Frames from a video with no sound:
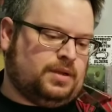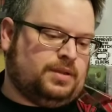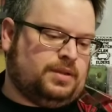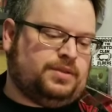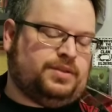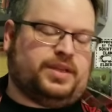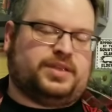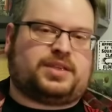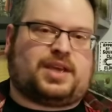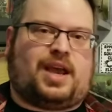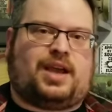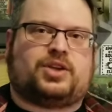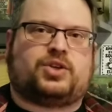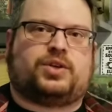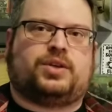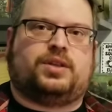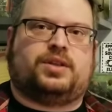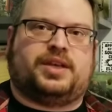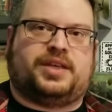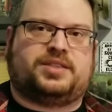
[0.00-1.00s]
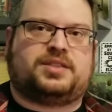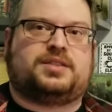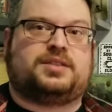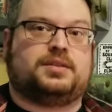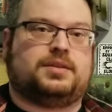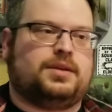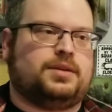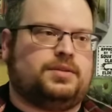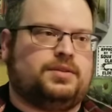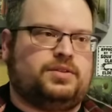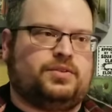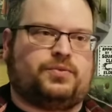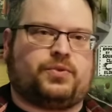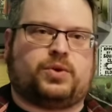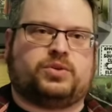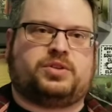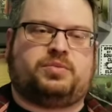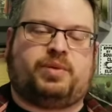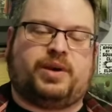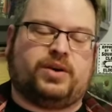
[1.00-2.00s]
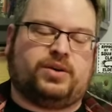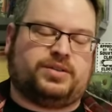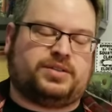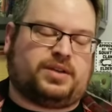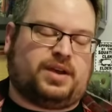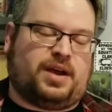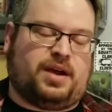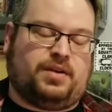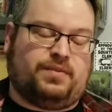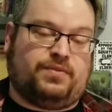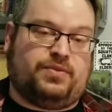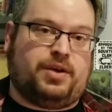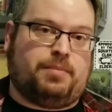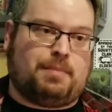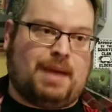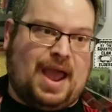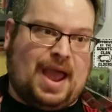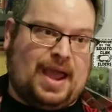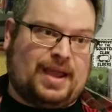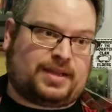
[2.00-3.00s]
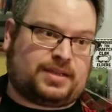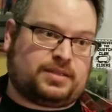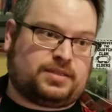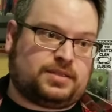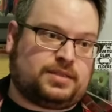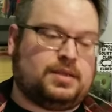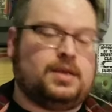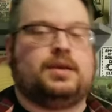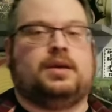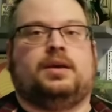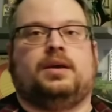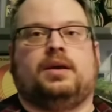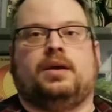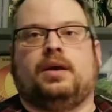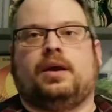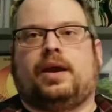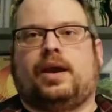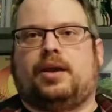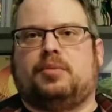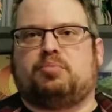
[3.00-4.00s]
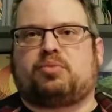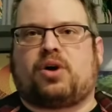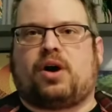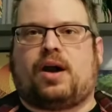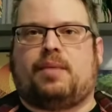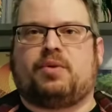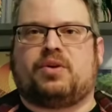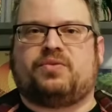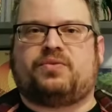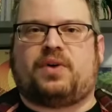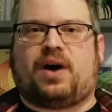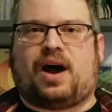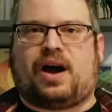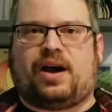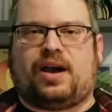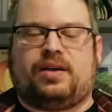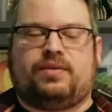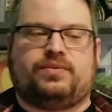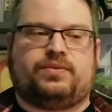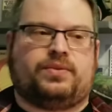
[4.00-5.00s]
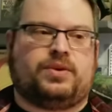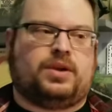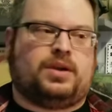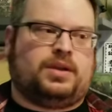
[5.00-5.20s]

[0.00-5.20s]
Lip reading: this actually lists the first appearance of the Max, and Primer 5